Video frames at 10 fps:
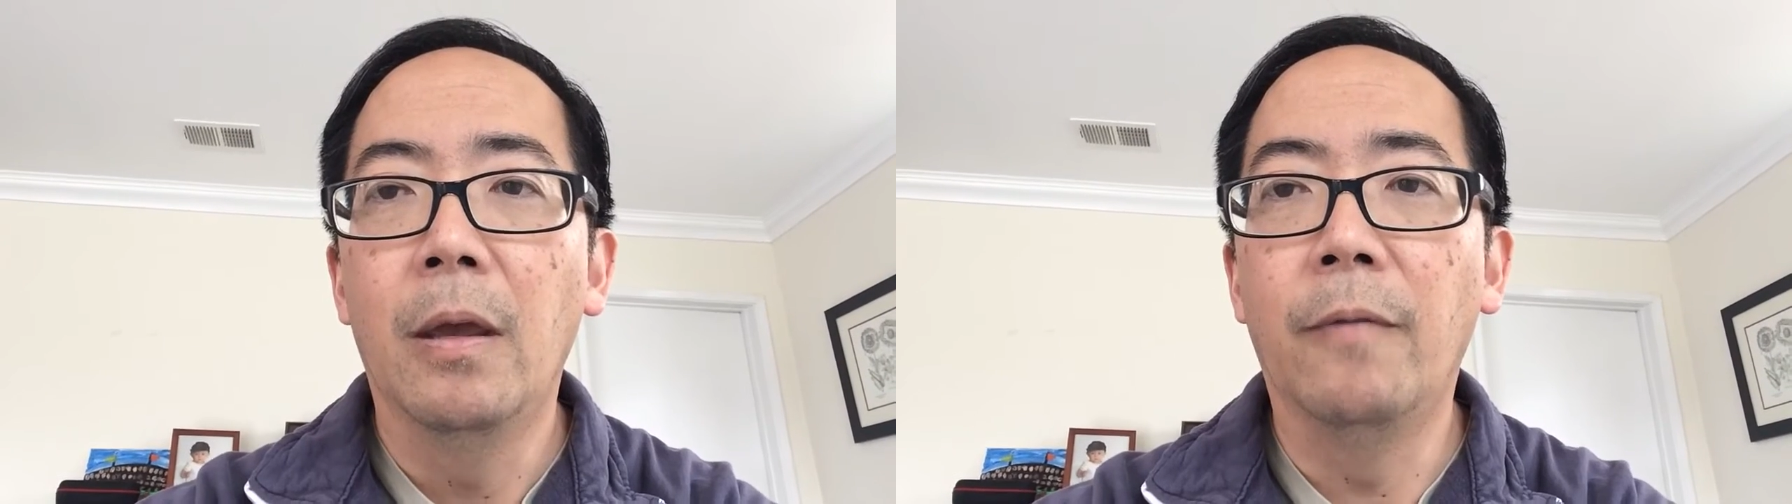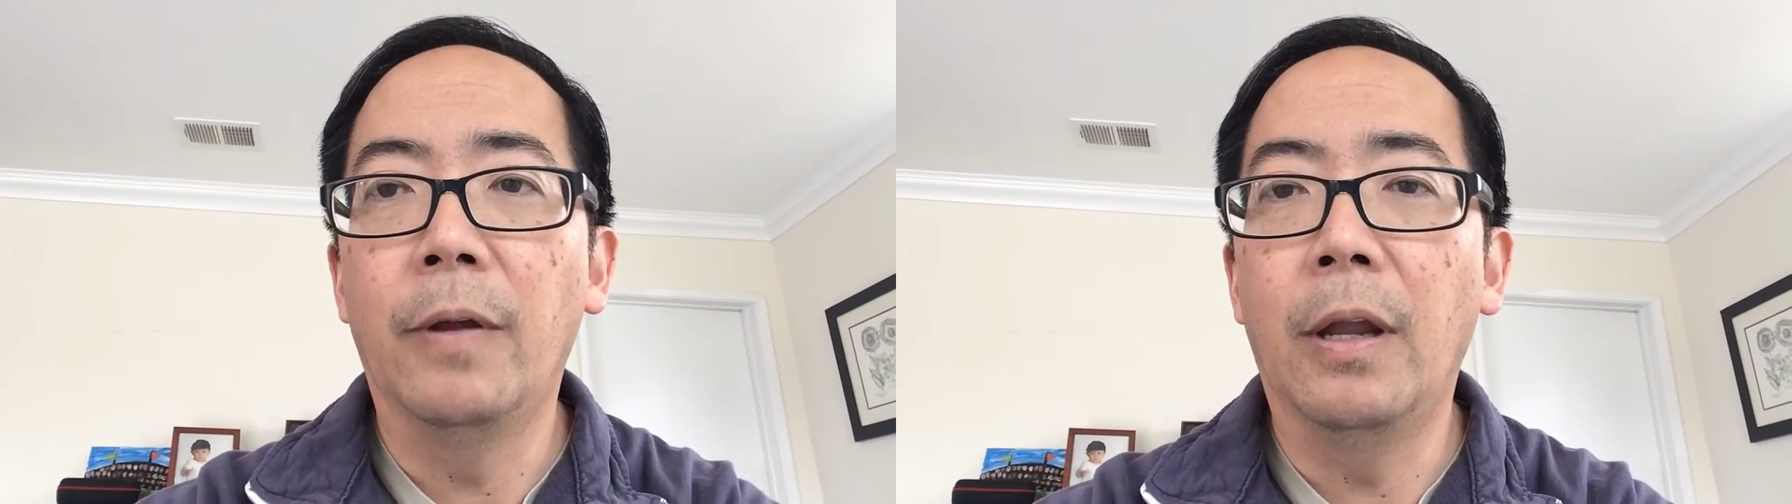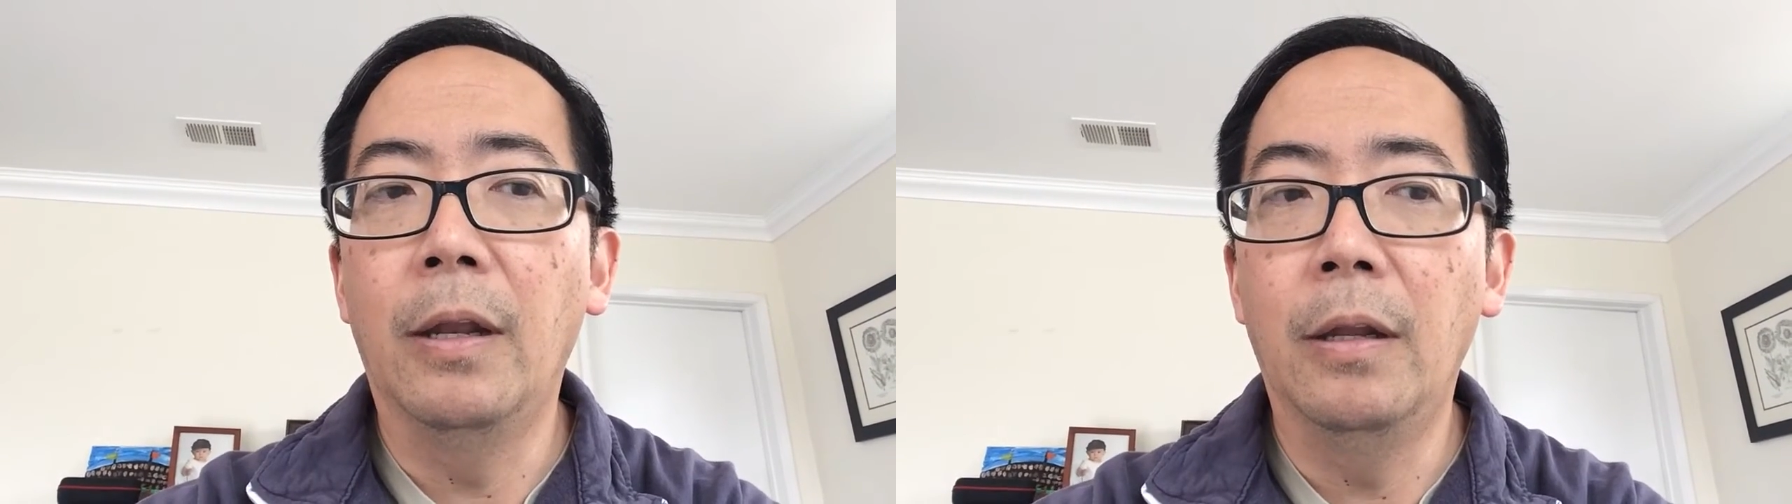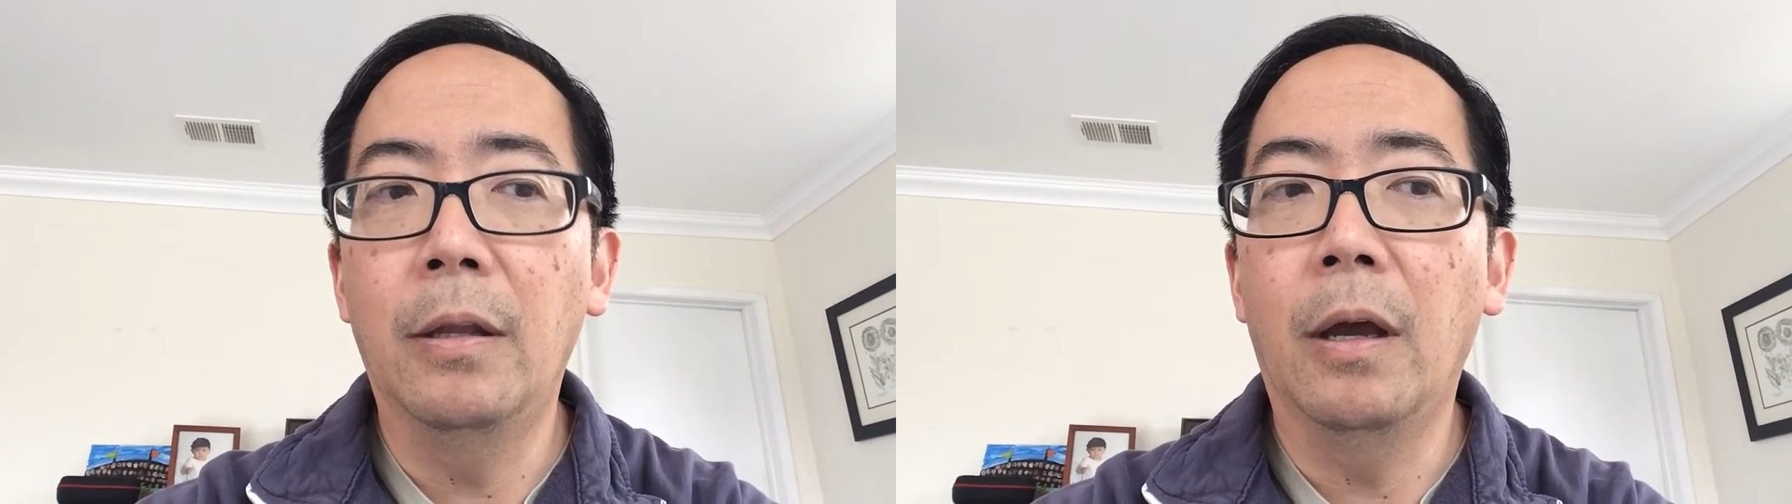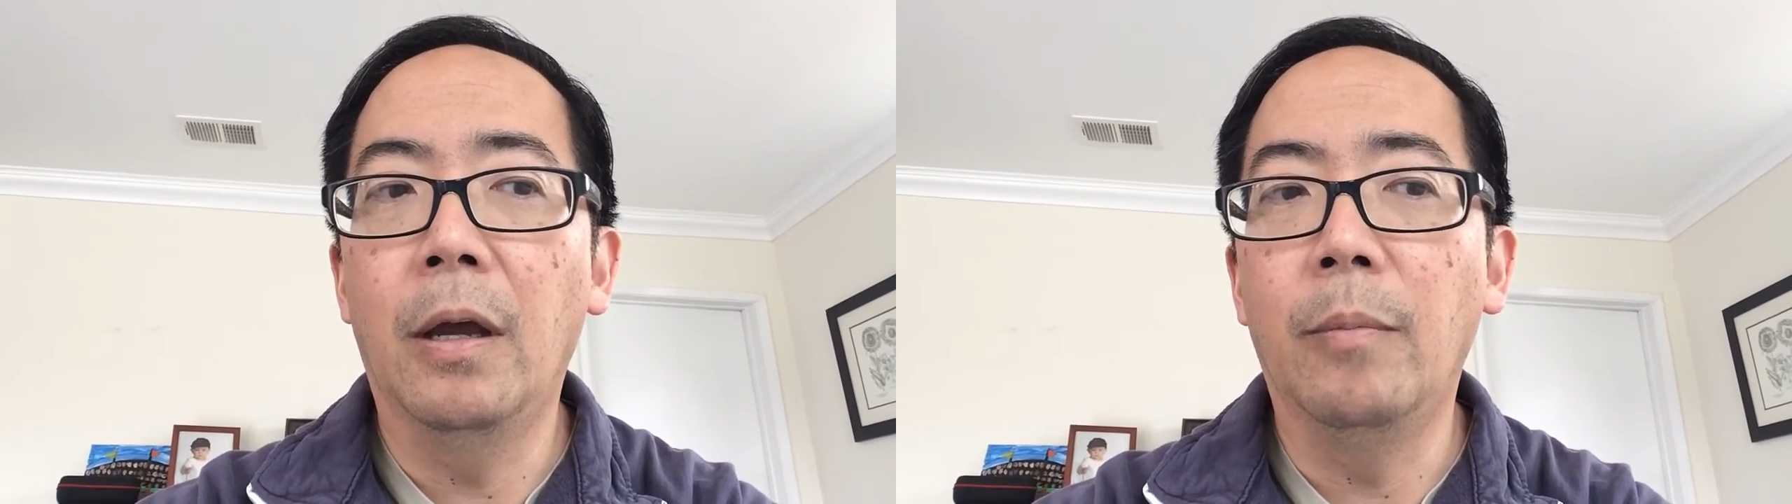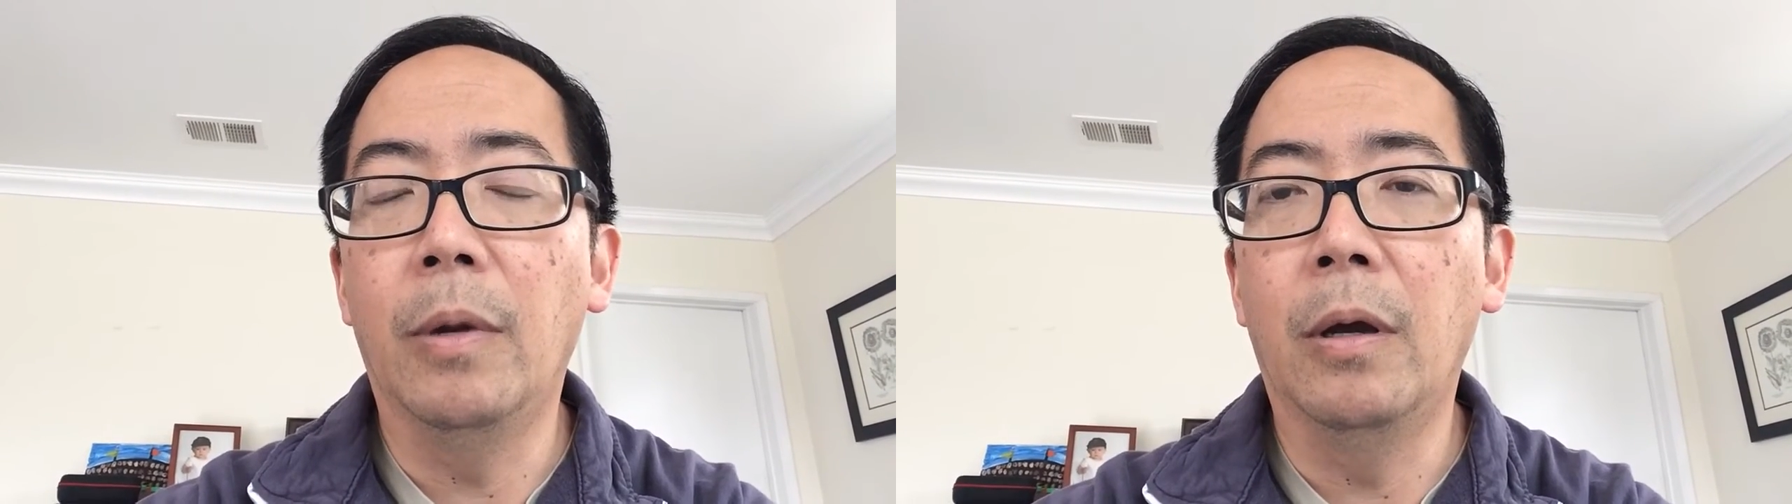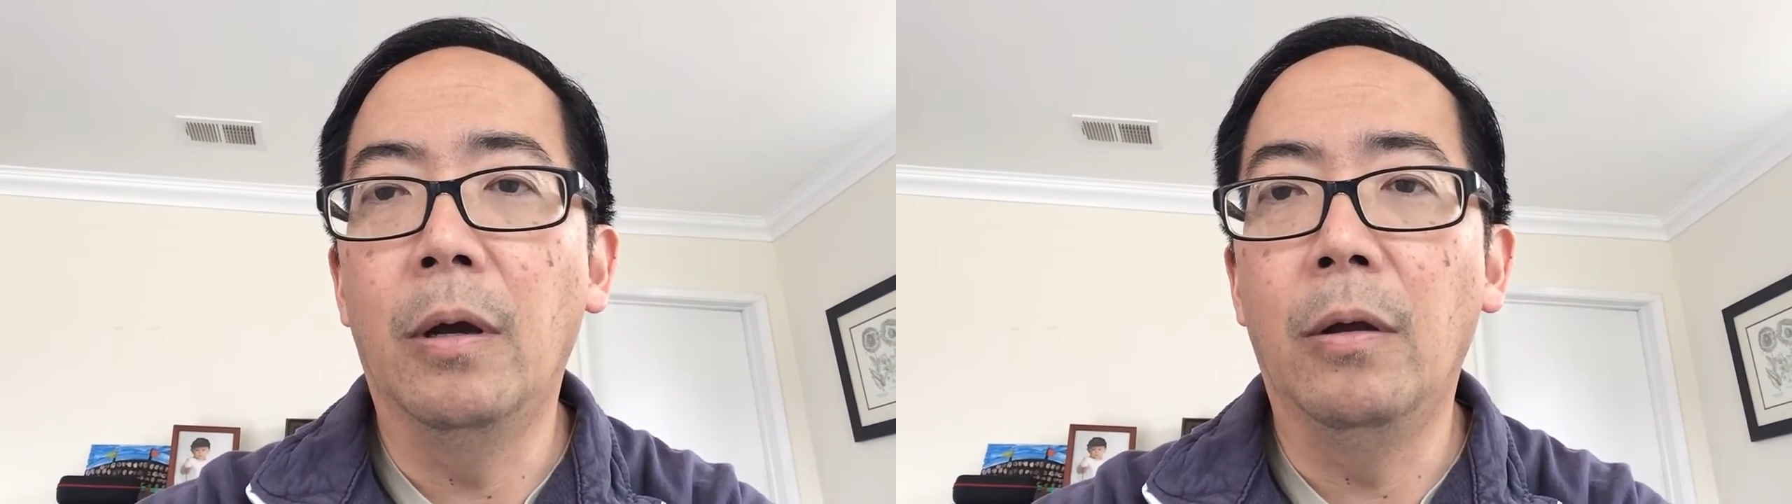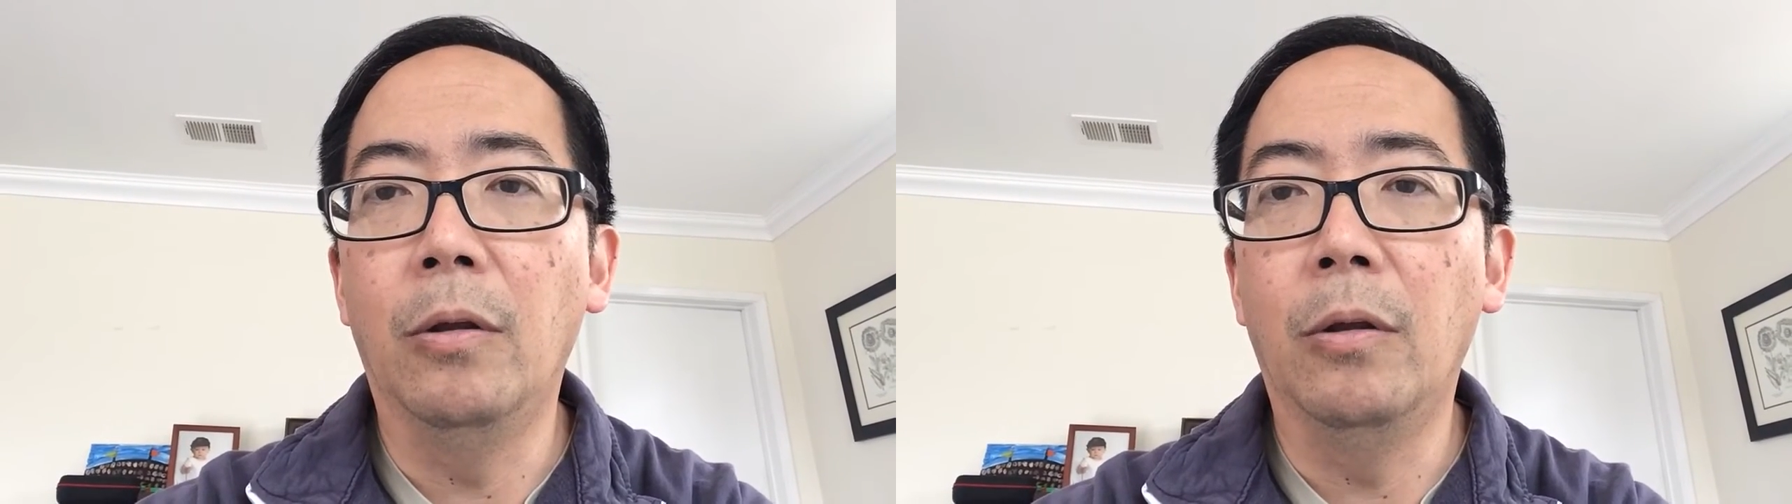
If at any time uh,